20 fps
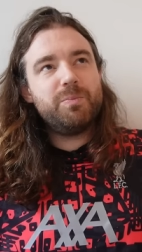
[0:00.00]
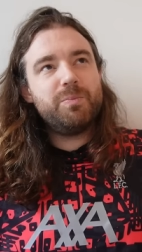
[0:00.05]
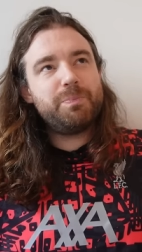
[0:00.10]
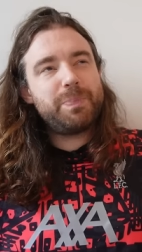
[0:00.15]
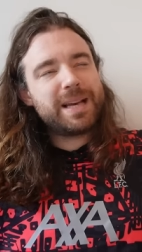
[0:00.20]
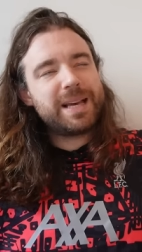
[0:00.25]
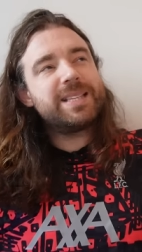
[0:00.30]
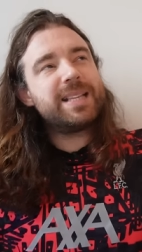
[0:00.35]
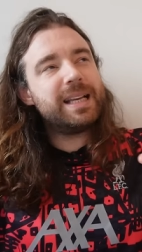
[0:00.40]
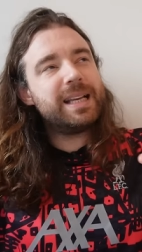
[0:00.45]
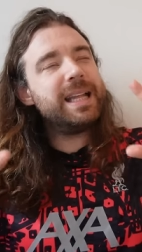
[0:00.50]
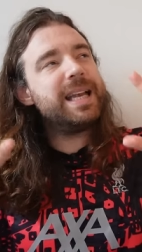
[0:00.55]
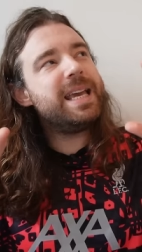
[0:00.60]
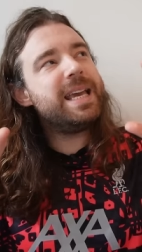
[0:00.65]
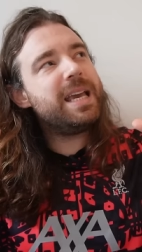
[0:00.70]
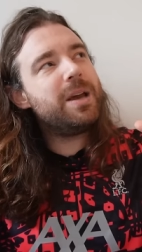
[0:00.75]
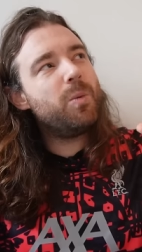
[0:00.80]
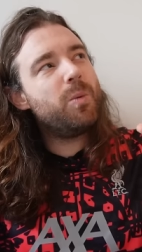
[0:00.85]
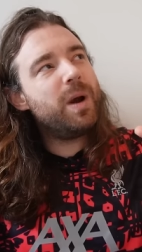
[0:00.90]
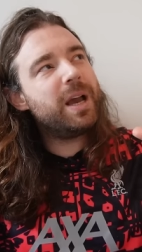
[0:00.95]

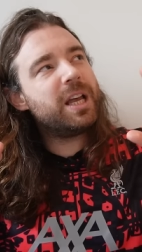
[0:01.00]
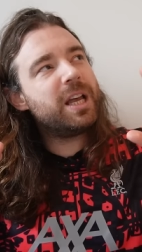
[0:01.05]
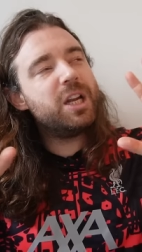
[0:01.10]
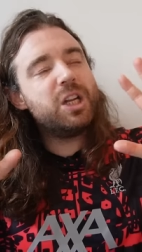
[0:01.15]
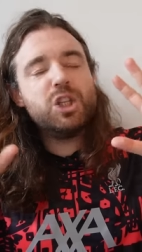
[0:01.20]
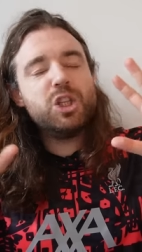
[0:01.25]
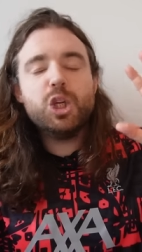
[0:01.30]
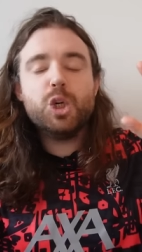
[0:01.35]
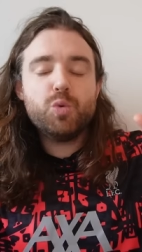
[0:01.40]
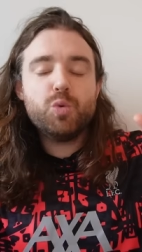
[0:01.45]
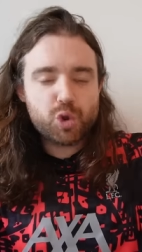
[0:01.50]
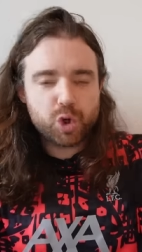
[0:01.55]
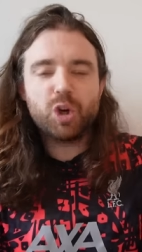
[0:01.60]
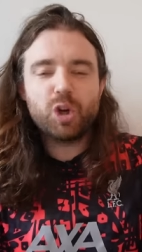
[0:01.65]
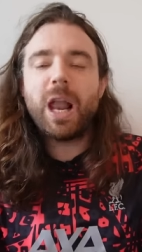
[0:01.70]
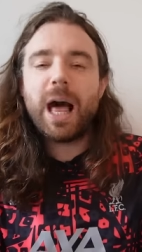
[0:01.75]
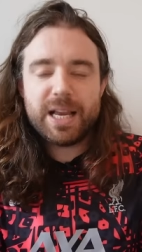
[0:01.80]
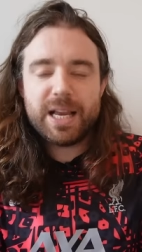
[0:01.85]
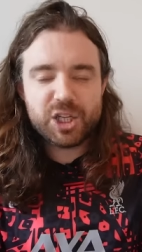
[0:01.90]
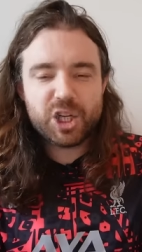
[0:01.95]
basically, we're going to
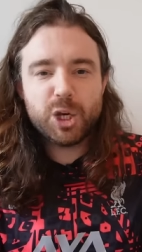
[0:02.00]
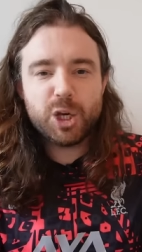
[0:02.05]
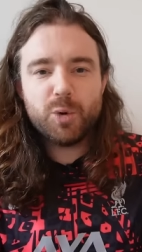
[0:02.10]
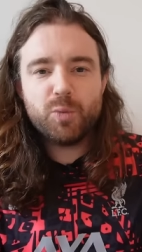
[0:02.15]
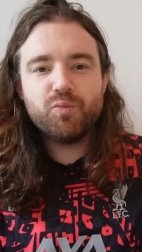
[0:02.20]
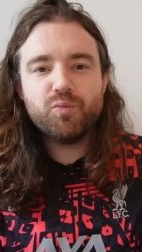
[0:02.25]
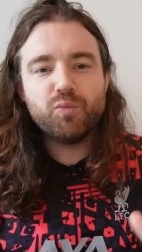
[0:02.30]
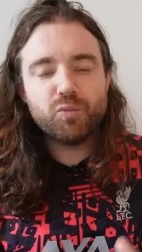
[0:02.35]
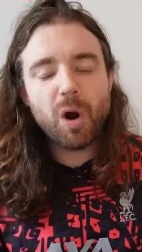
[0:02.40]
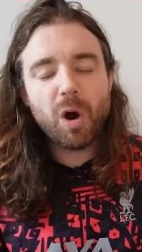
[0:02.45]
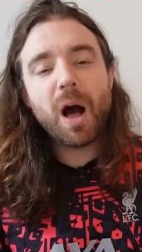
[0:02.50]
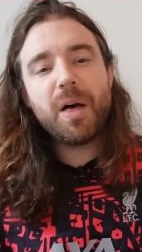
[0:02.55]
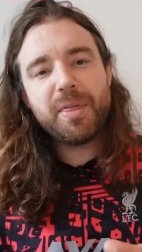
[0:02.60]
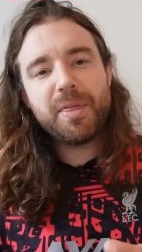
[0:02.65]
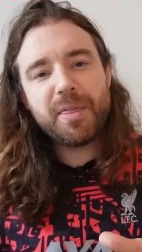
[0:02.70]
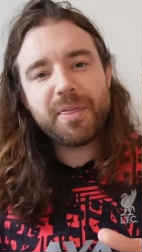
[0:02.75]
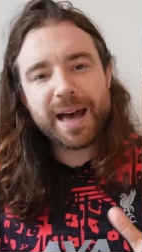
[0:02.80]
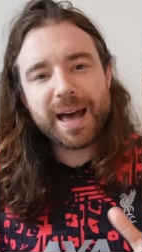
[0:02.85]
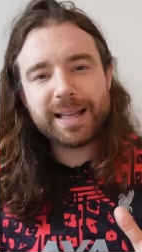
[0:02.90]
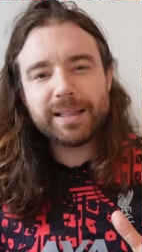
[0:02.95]
neutralize you
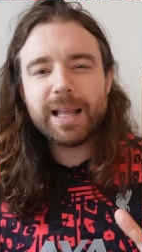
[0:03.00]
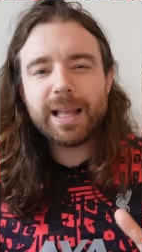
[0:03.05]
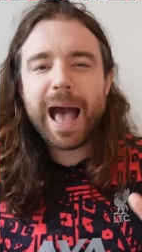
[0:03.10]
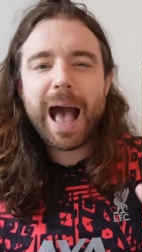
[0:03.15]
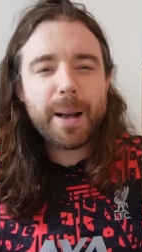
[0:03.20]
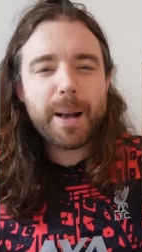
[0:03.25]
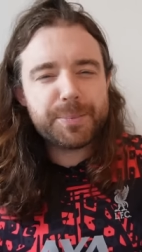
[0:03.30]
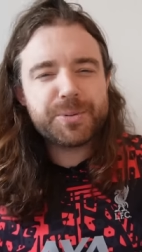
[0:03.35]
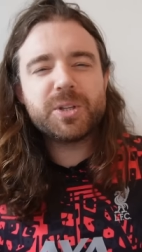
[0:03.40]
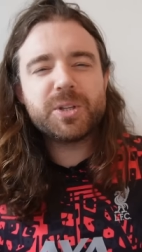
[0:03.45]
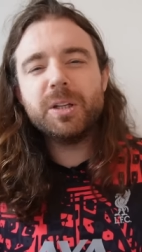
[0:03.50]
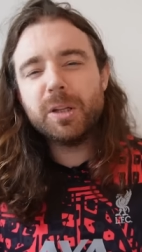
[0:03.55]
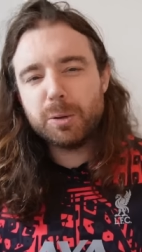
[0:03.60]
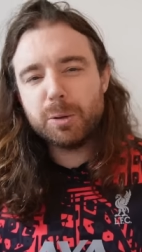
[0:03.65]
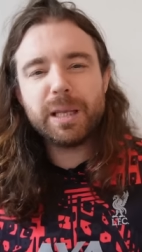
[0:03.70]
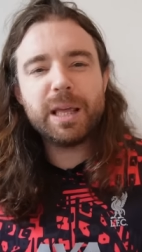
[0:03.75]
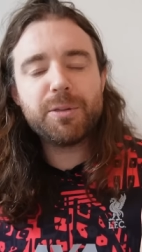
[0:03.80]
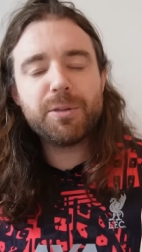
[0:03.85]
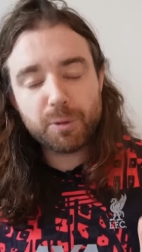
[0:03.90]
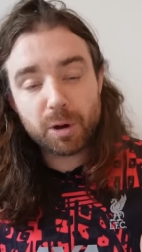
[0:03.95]
rather than
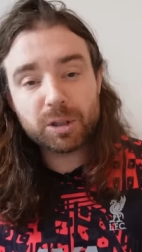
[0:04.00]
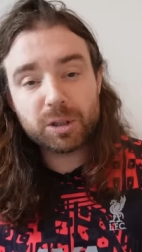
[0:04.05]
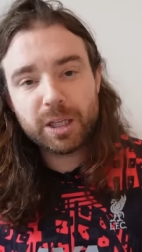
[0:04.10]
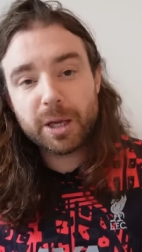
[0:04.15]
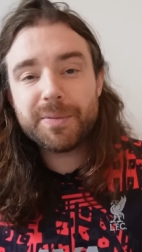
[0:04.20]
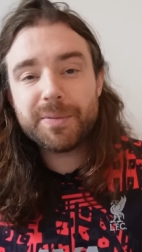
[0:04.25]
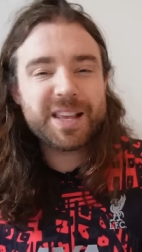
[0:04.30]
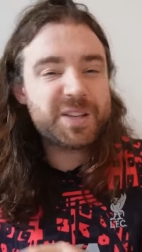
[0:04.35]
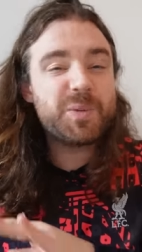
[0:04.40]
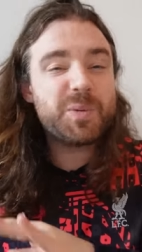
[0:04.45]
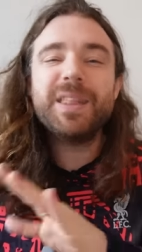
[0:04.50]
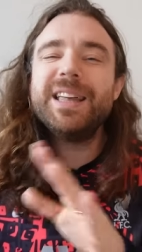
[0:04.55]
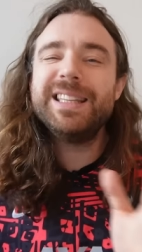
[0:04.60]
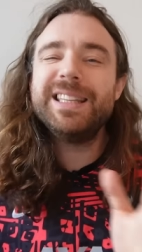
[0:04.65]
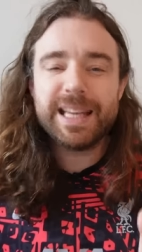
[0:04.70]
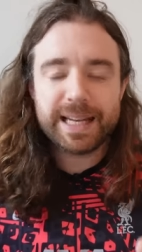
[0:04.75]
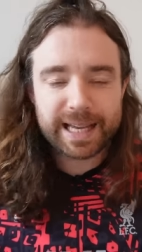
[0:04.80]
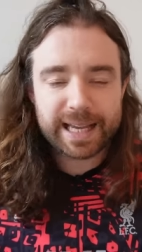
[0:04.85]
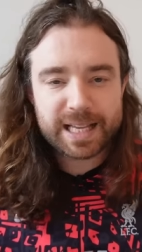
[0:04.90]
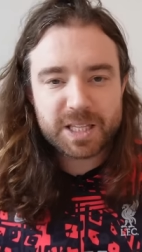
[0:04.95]
absolutely throttle you. And that's what they
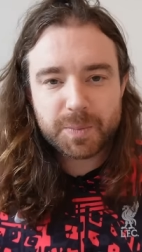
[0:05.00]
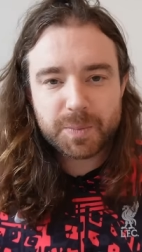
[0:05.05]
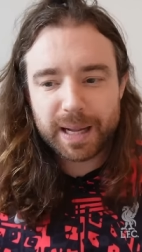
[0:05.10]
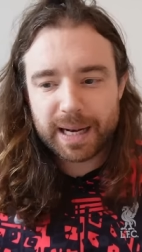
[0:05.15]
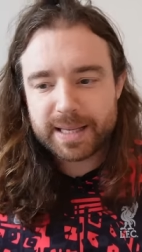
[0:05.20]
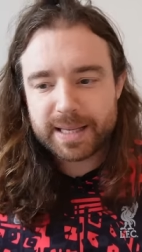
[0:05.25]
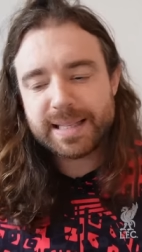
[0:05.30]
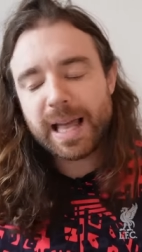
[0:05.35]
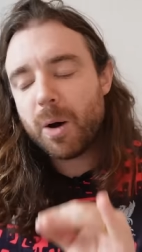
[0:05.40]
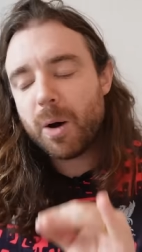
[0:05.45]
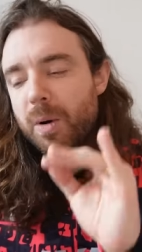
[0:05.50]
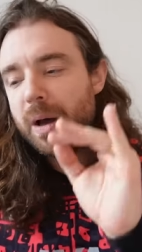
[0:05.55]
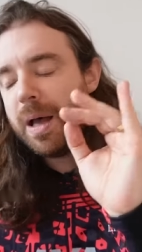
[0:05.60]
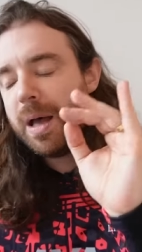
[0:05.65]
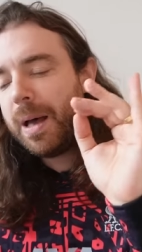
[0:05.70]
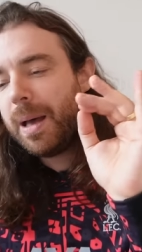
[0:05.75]
did against Palace. Now,